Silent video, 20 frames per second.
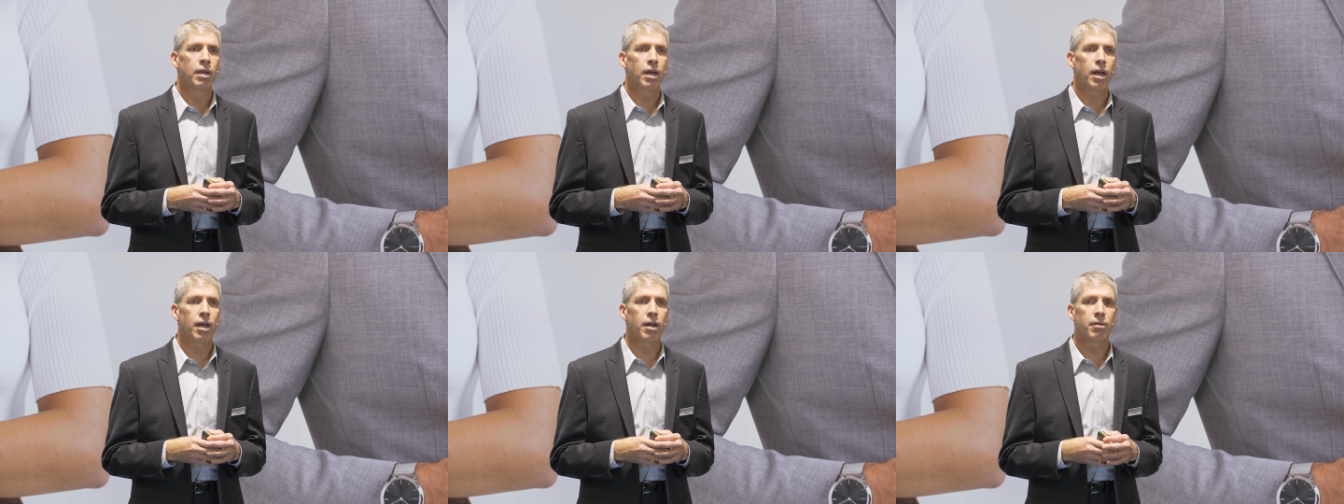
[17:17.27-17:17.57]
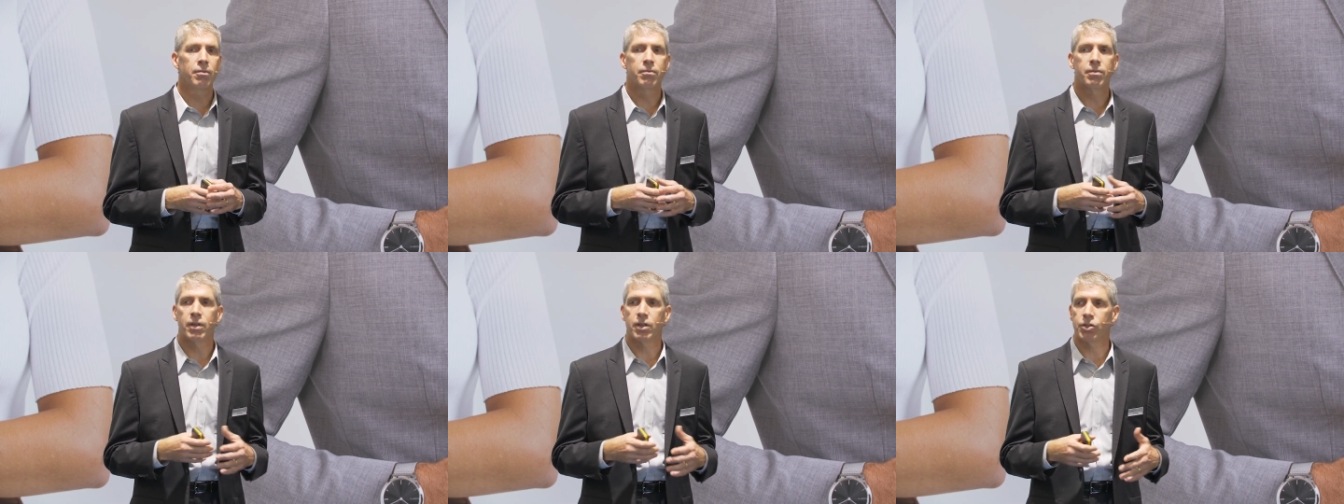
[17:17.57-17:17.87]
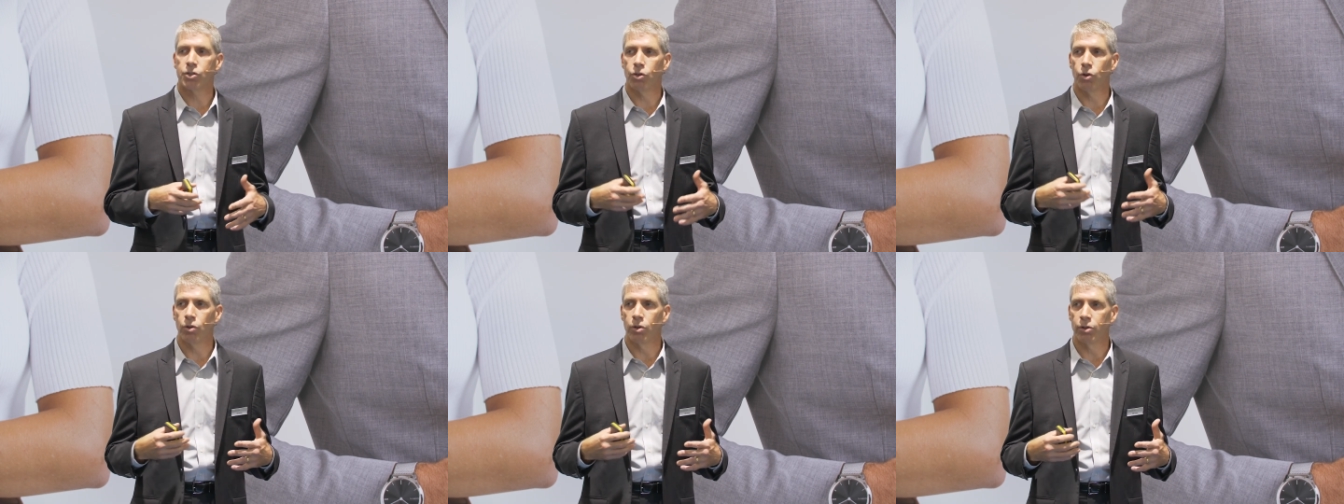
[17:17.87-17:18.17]
of
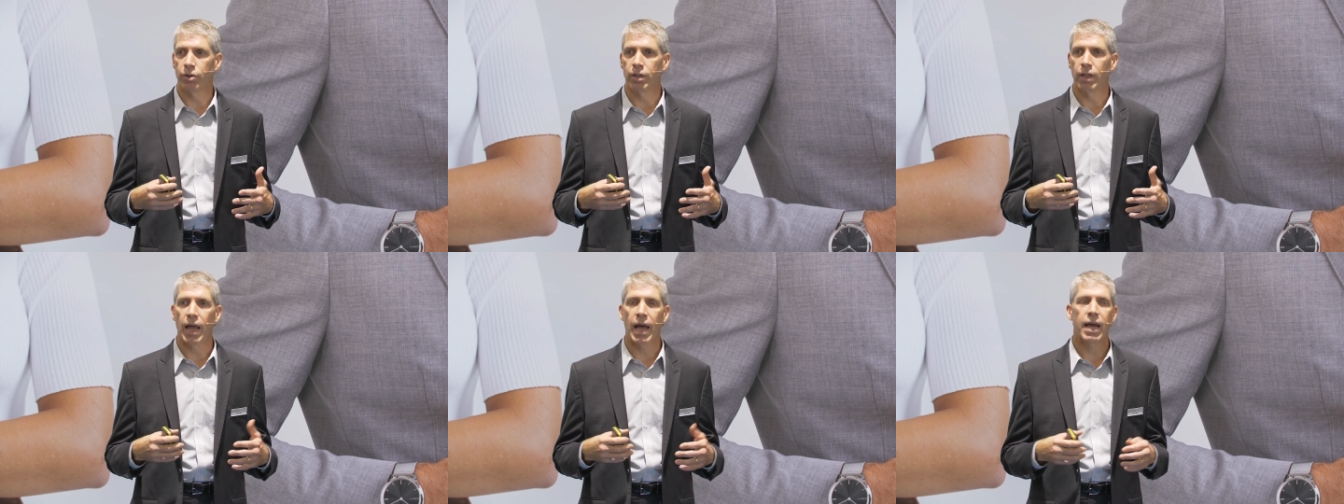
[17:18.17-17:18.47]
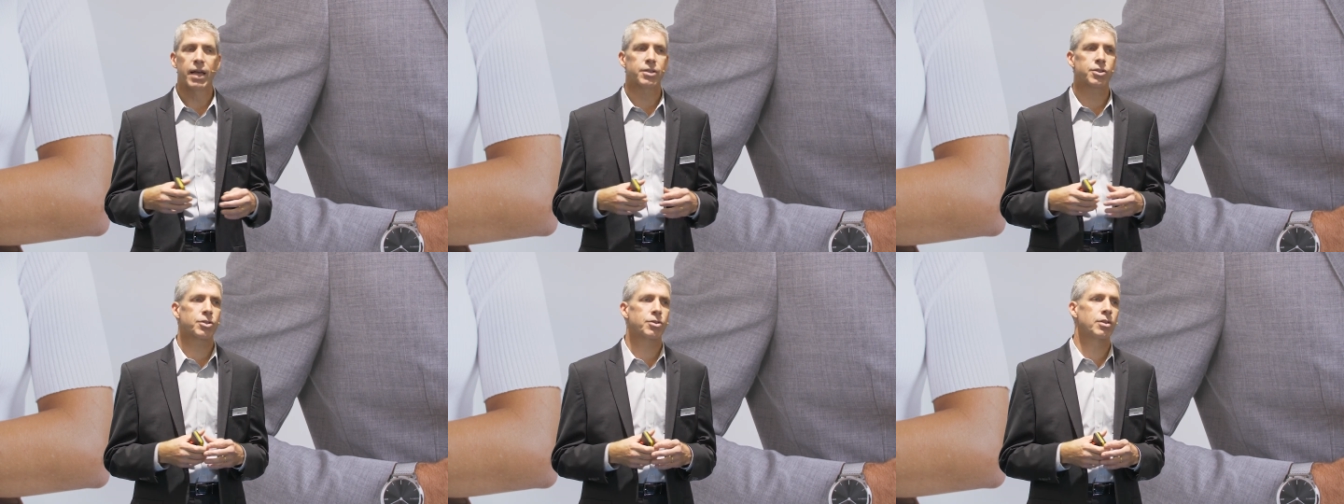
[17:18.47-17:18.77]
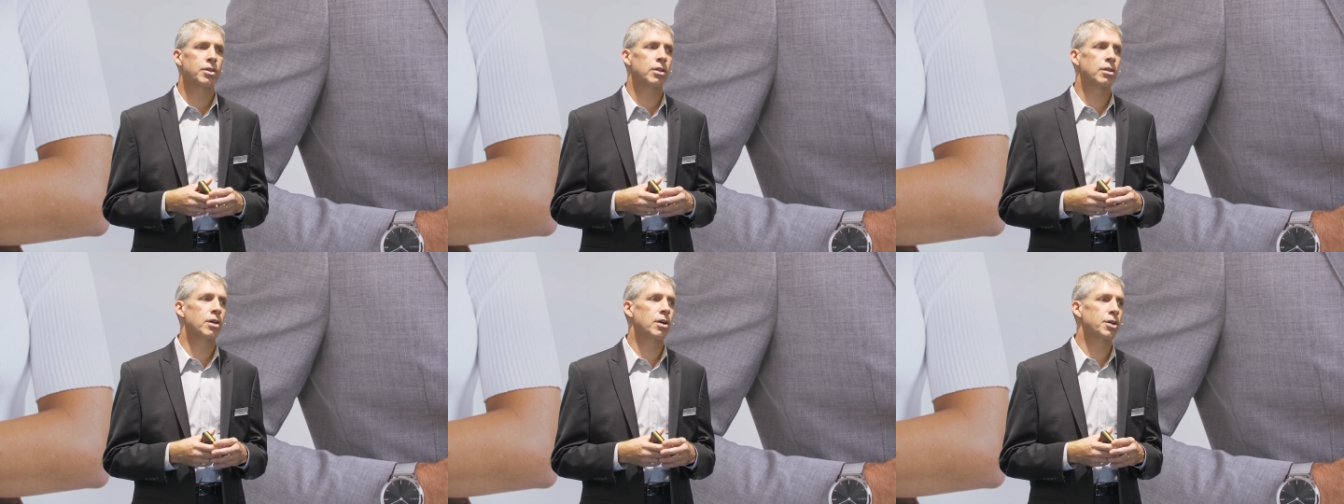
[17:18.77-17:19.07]
solar glass
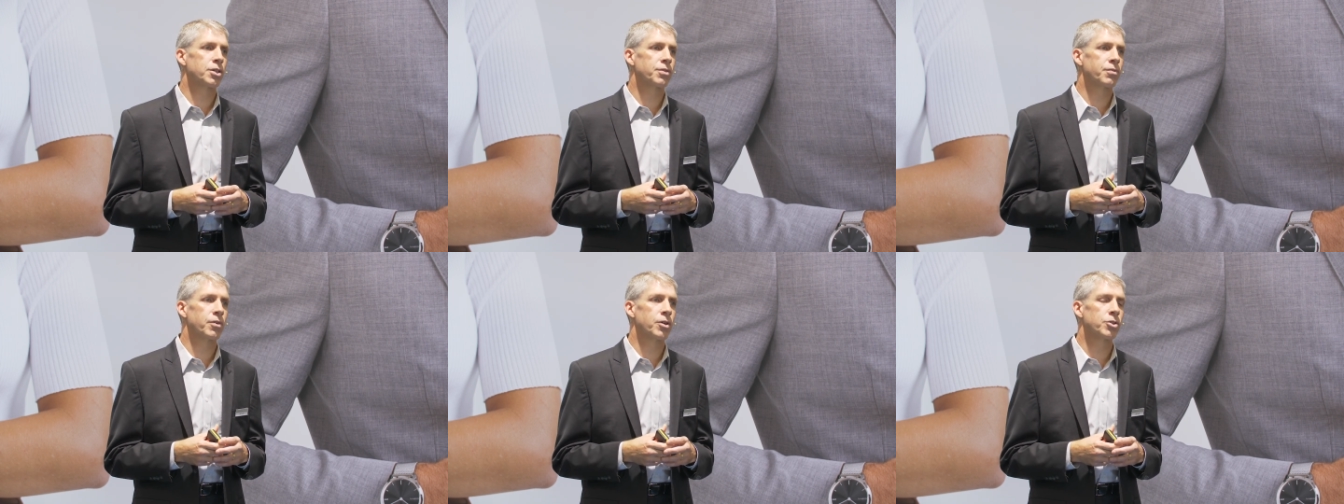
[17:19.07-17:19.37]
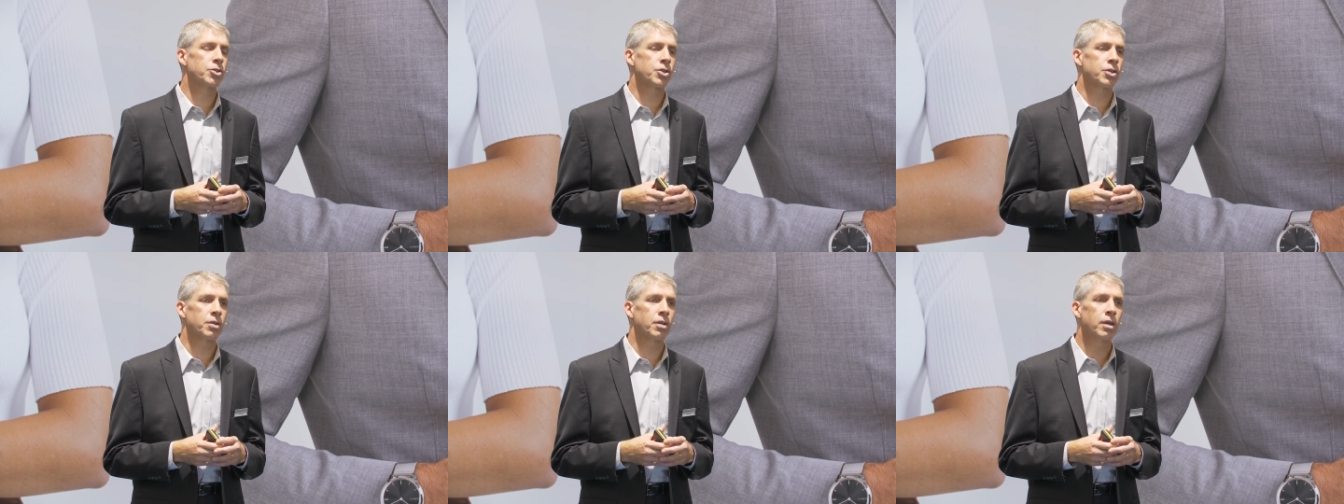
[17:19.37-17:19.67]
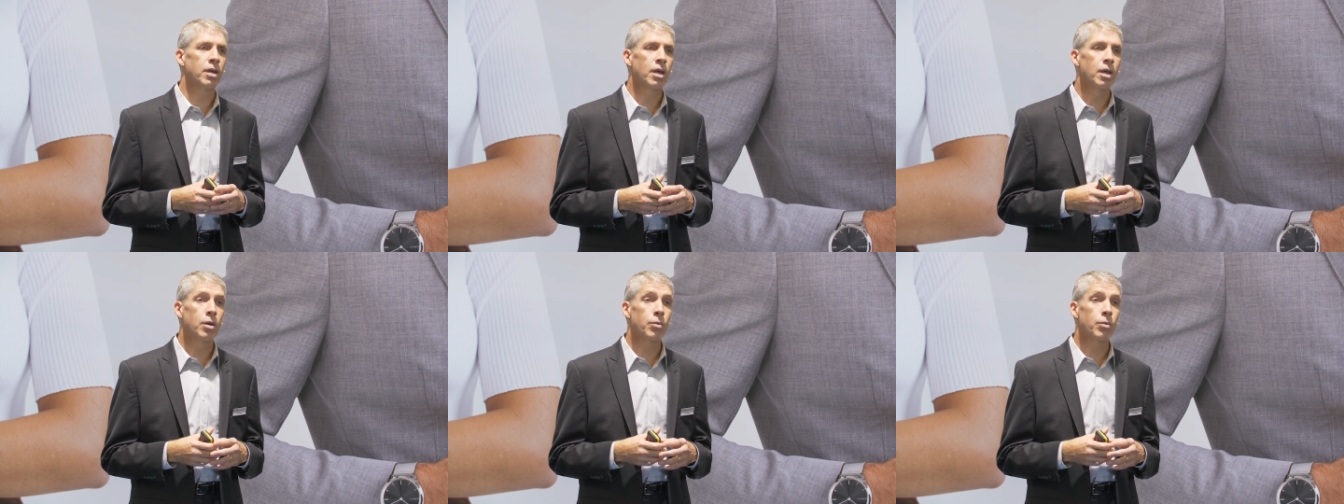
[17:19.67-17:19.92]
to the large version,